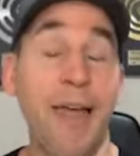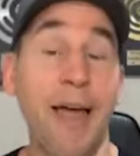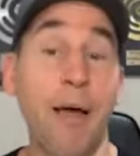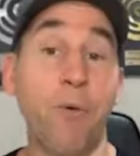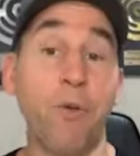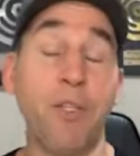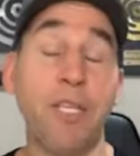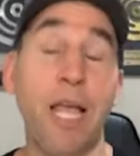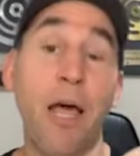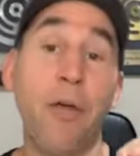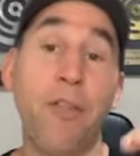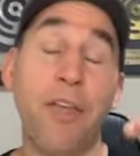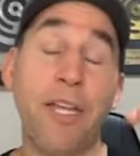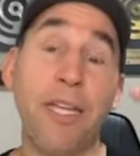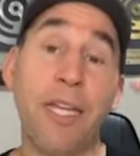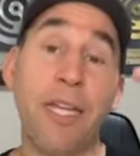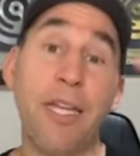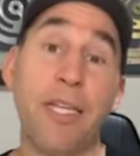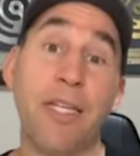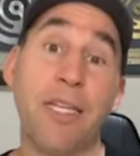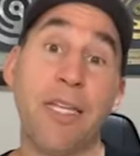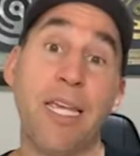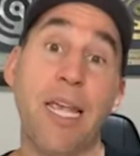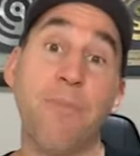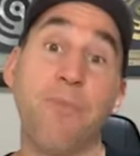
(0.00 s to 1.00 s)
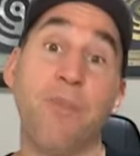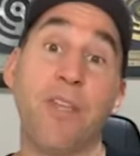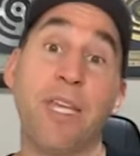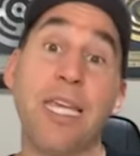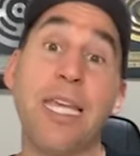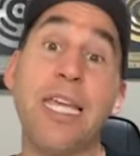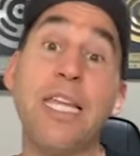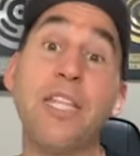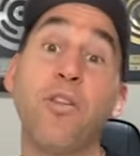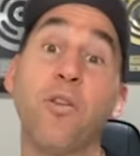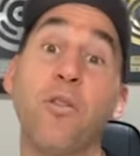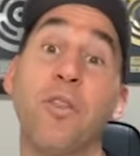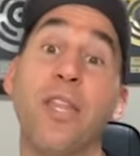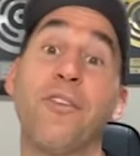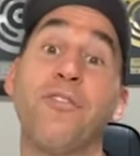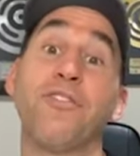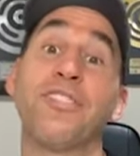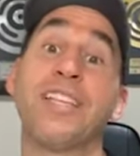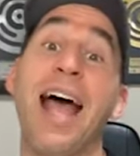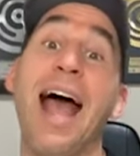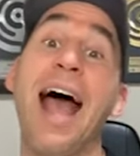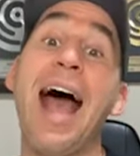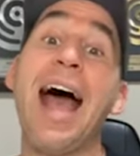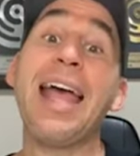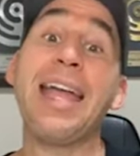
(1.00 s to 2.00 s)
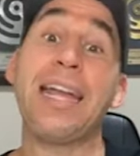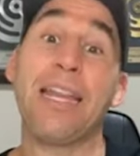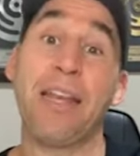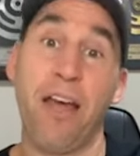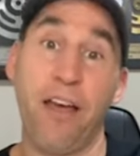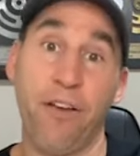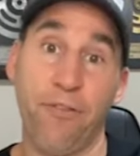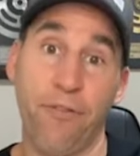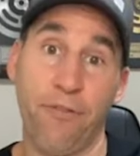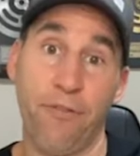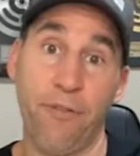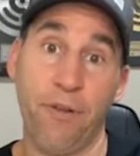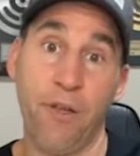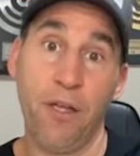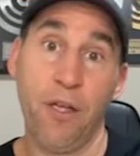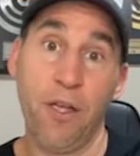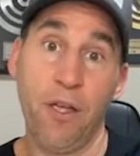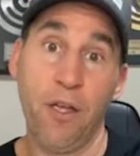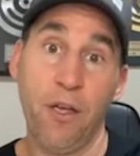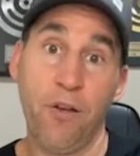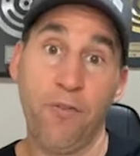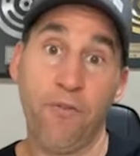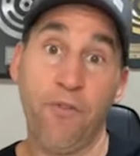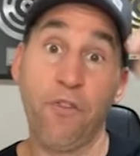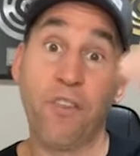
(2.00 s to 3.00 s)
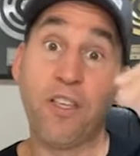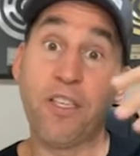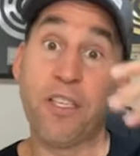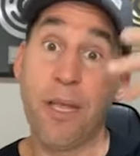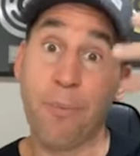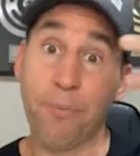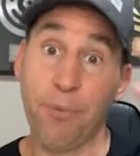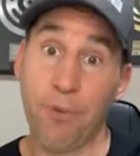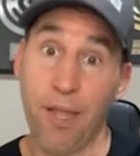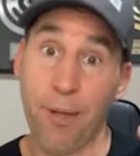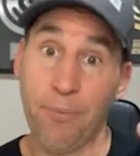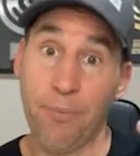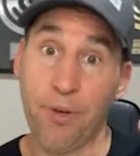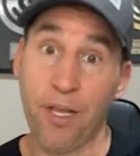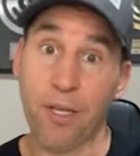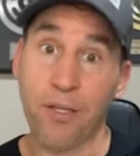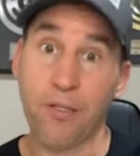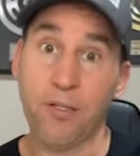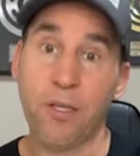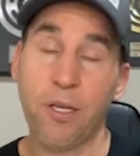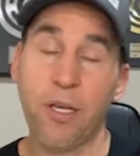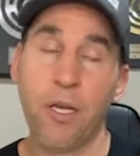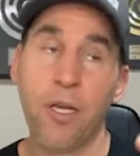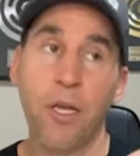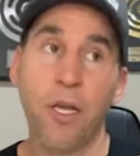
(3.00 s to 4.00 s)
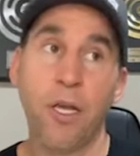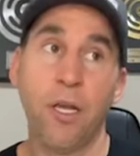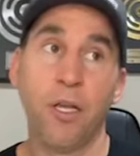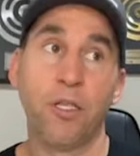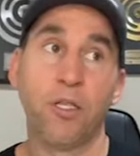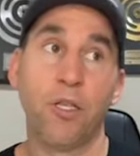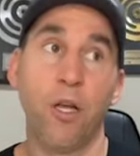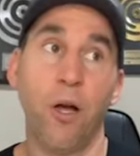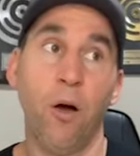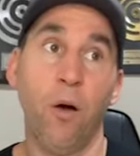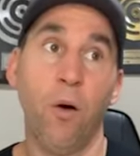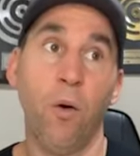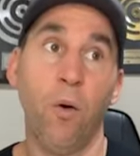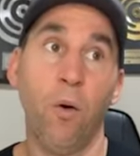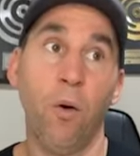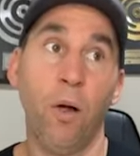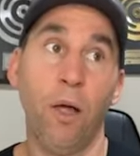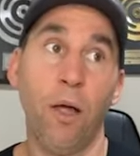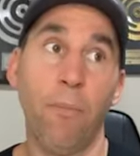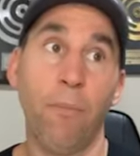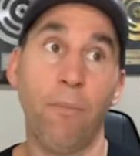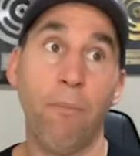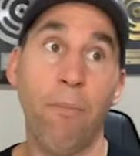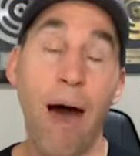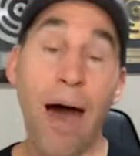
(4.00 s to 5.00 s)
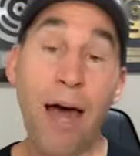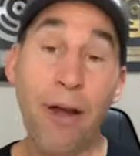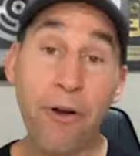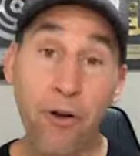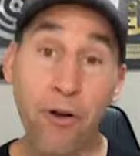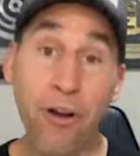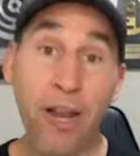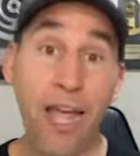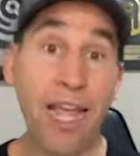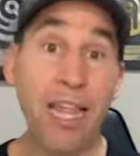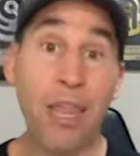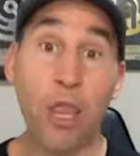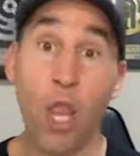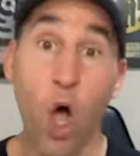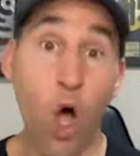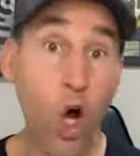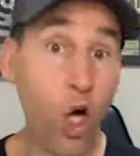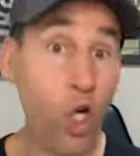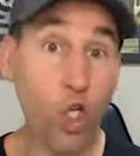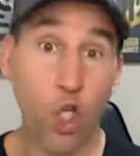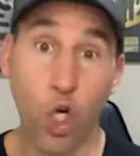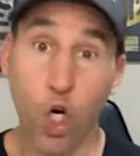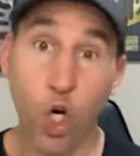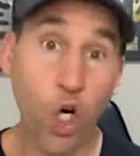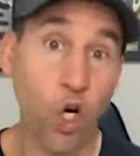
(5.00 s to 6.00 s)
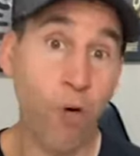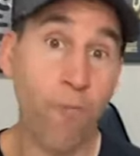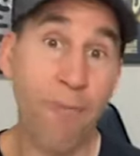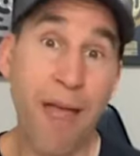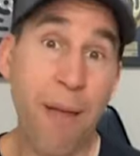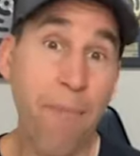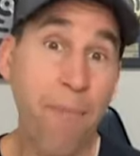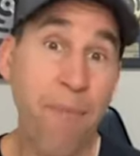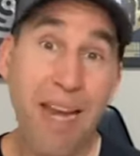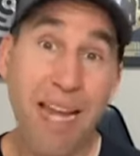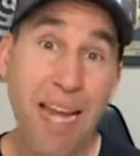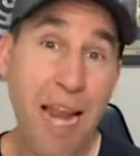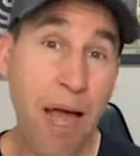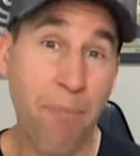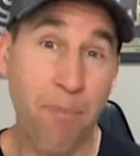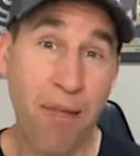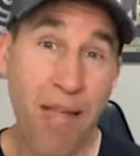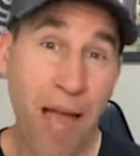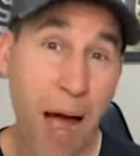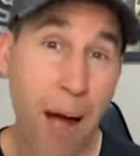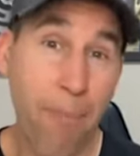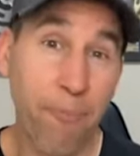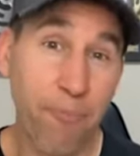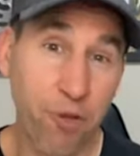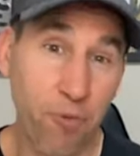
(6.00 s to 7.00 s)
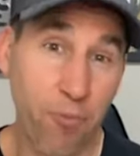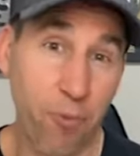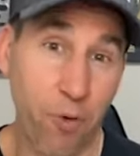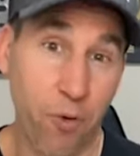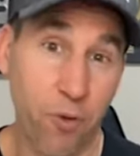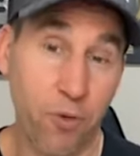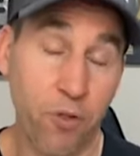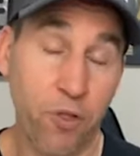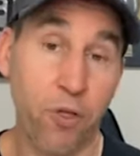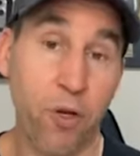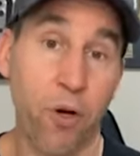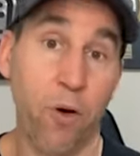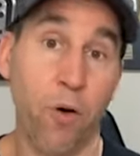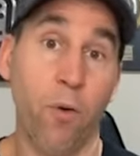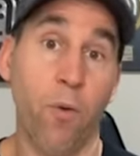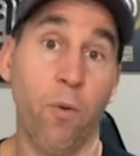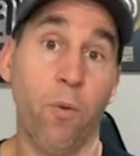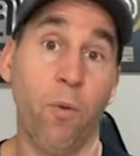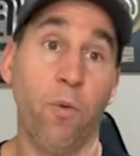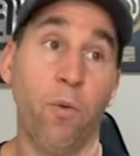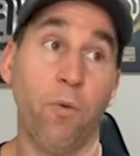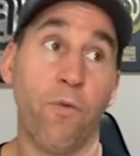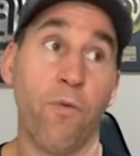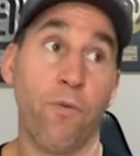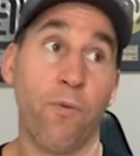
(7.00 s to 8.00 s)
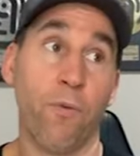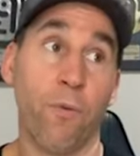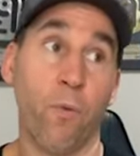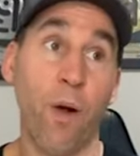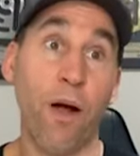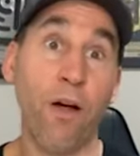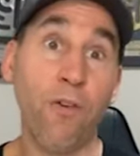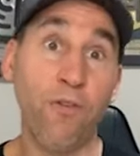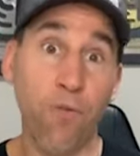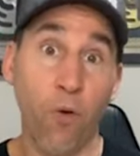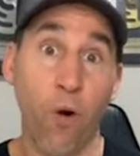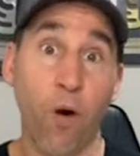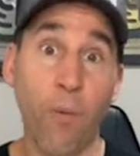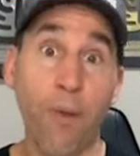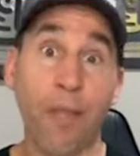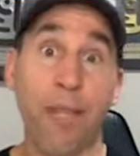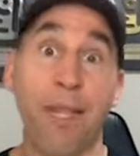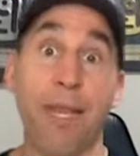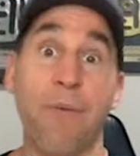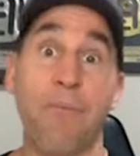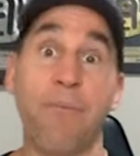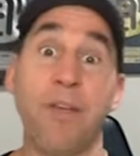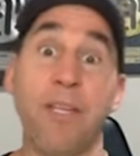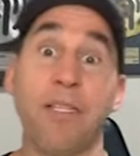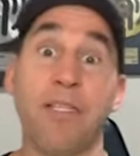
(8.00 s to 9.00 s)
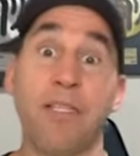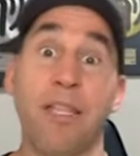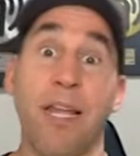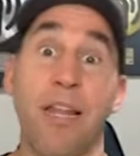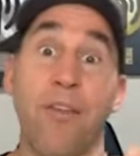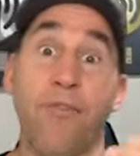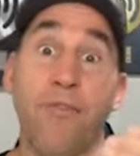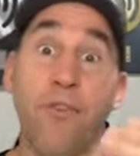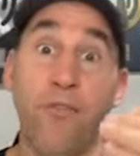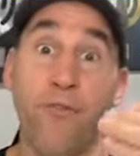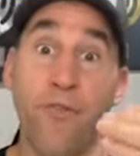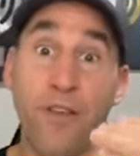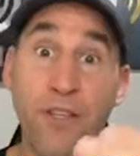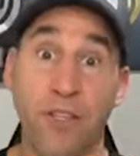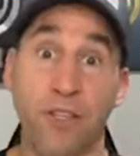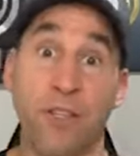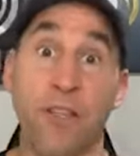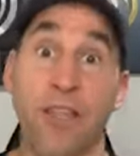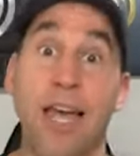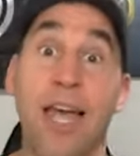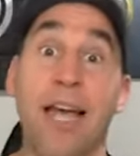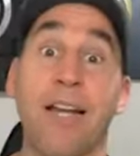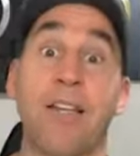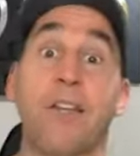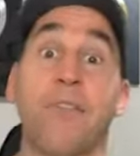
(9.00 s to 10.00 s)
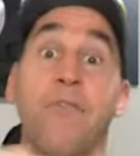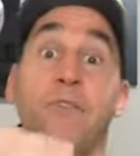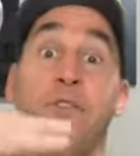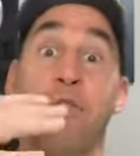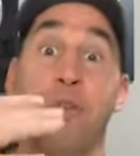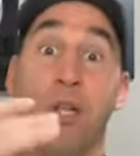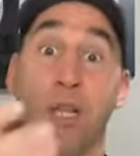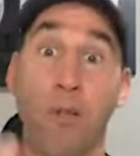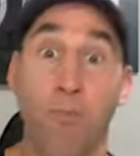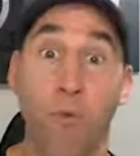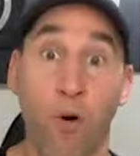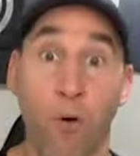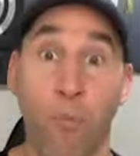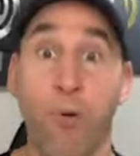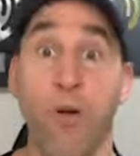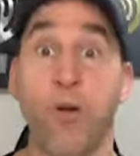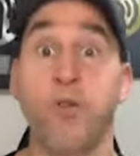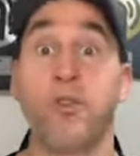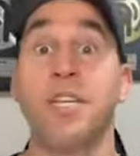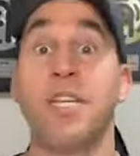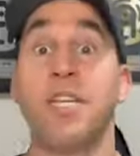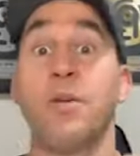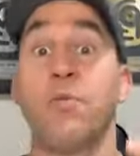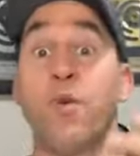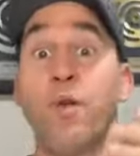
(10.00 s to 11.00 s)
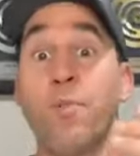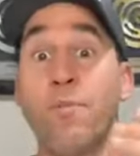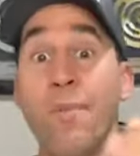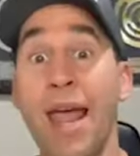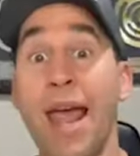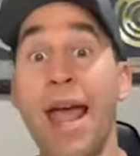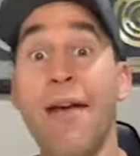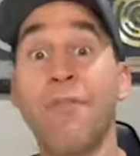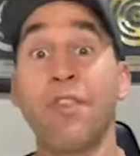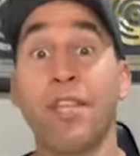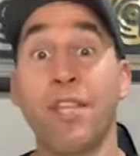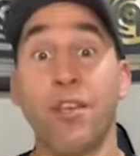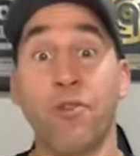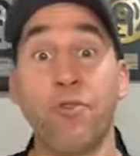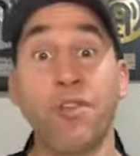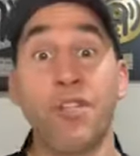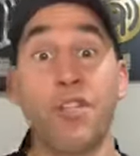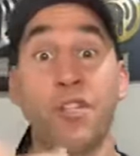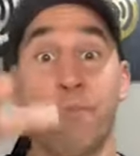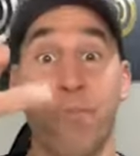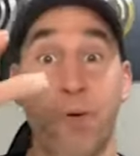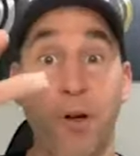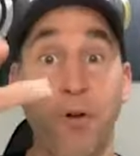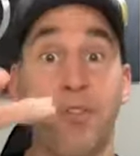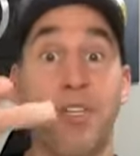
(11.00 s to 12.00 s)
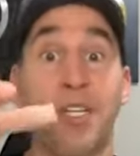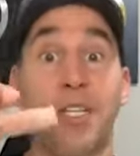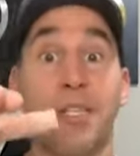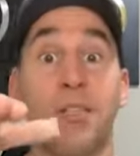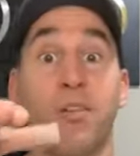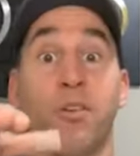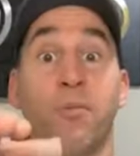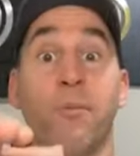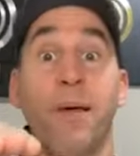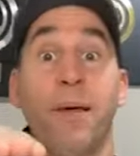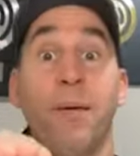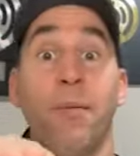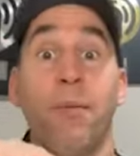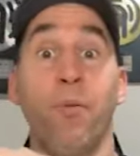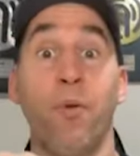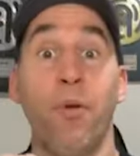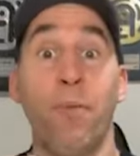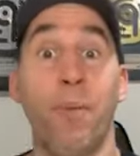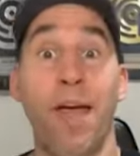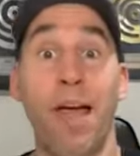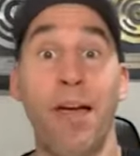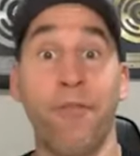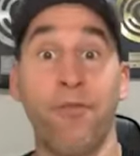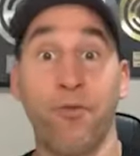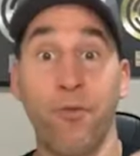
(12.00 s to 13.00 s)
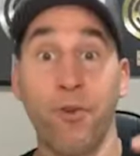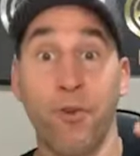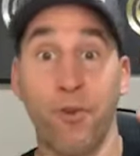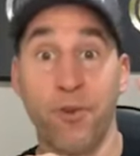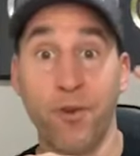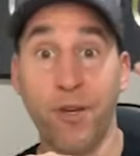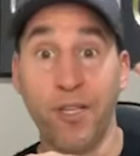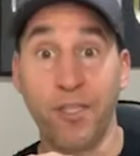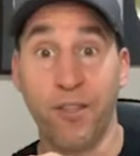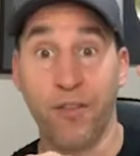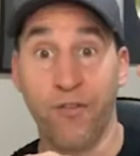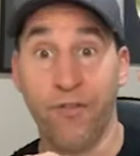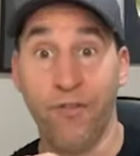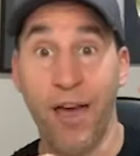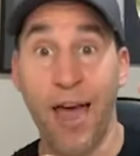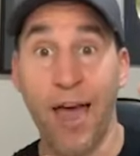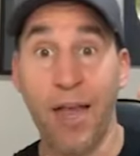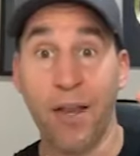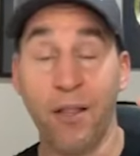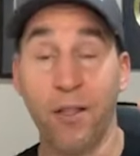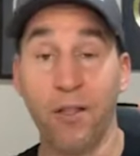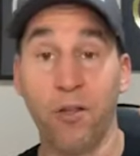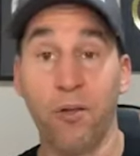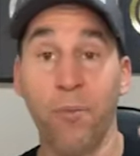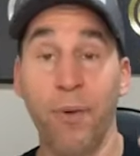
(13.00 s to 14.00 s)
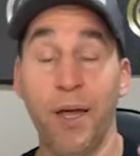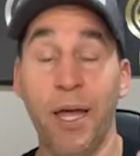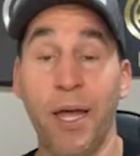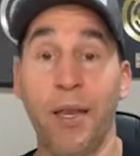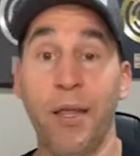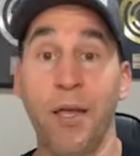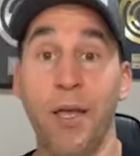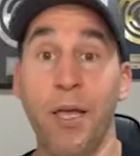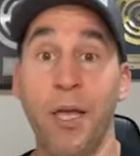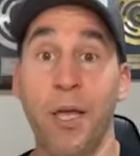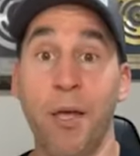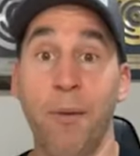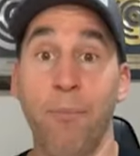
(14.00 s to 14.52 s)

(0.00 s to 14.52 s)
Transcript: and that was how they did it to keep the ketone levels high enough for these epileptics. So modern day, long term, that may not be optimal. So well formulated means that if you're physically active, you need more protein. We may have to increase the protein a little bit. We may have to increase the fat a little bit.